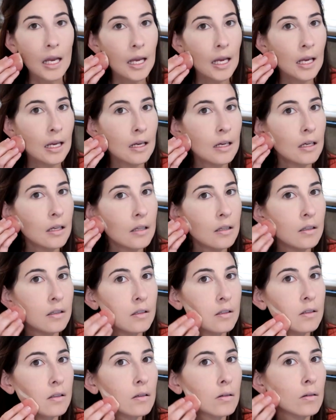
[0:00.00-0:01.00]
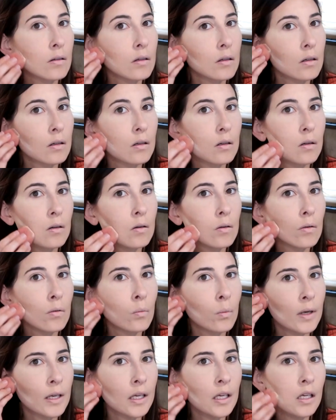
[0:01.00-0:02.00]
and
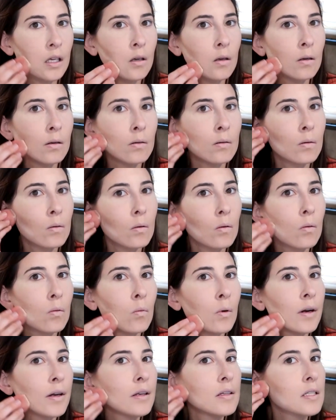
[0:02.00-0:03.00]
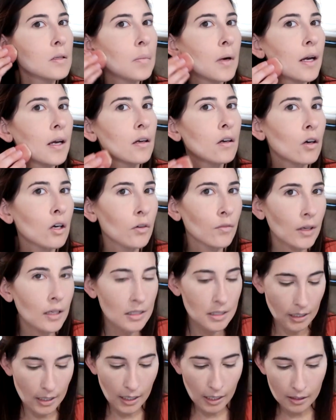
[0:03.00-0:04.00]
we wanted to buy an RV
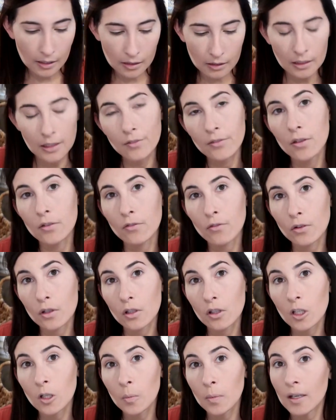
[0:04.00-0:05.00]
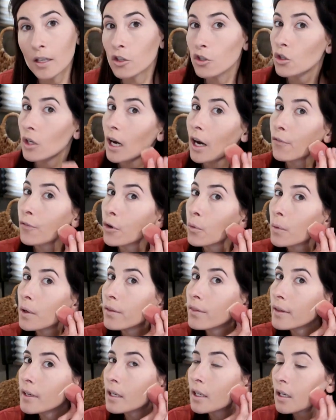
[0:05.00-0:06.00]
to kind of live in for a little bit and travel
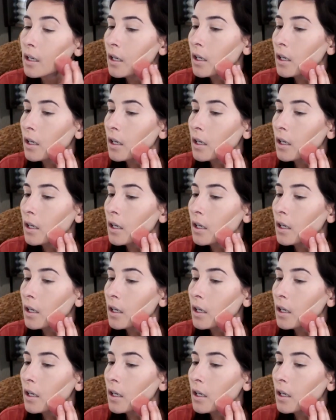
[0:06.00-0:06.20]
with it.